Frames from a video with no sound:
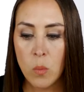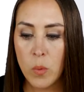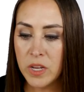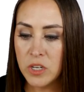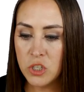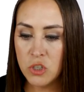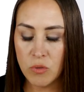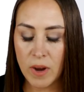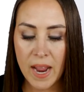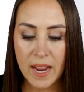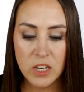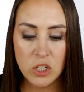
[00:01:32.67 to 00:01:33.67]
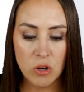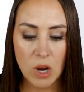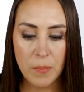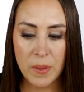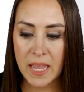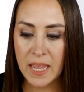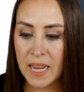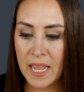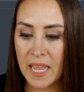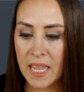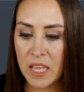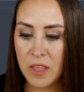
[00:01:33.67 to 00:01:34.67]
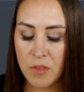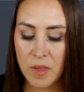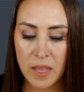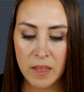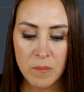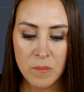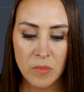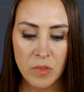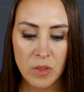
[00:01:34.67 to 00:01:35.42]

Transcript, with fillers: We can just drag and drop in anything